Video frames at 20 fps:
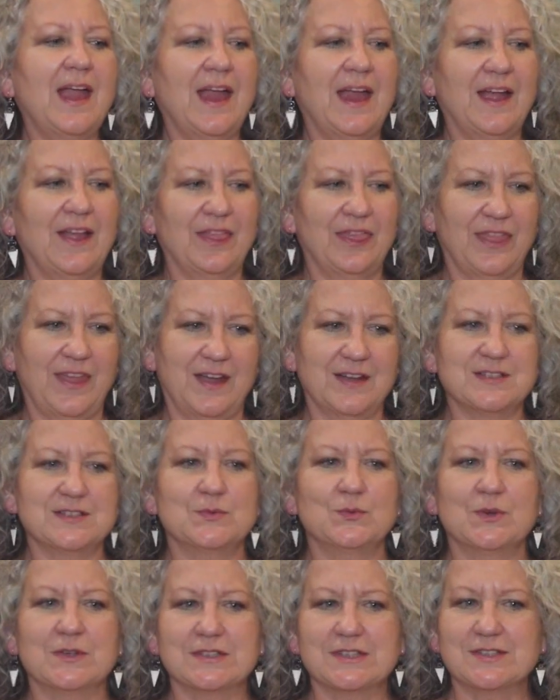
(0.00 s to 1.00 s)
And
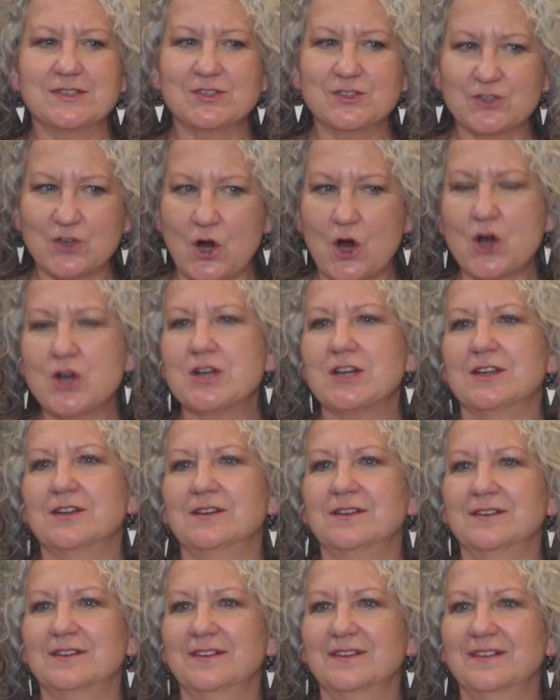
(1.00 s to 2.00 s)
that's what
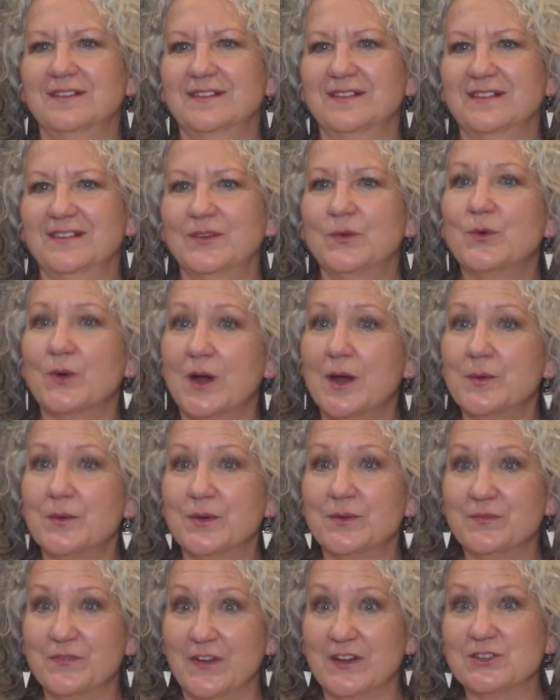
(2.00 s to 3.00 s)
started before I
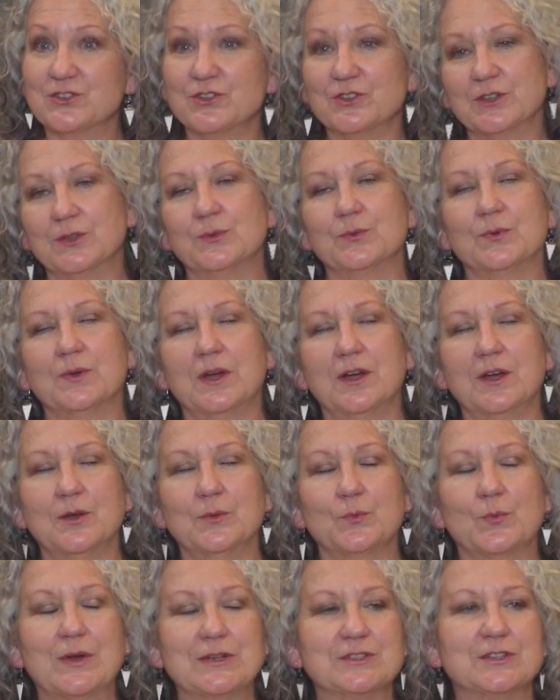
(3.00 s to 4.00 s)
eventually
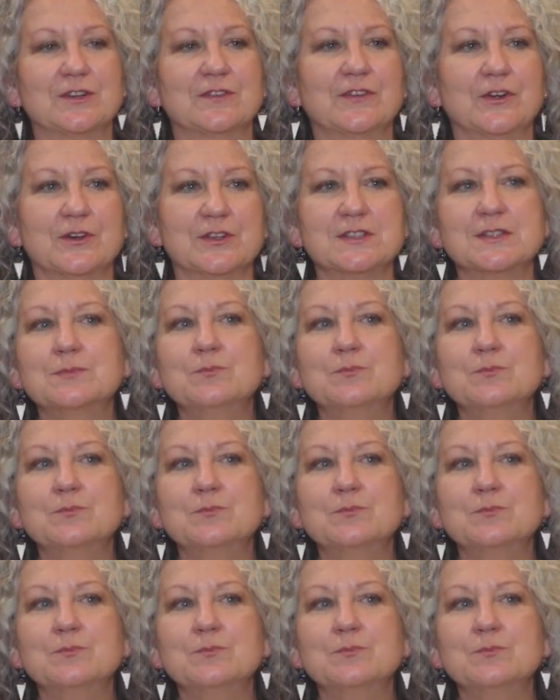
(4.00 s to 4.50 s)
rented a very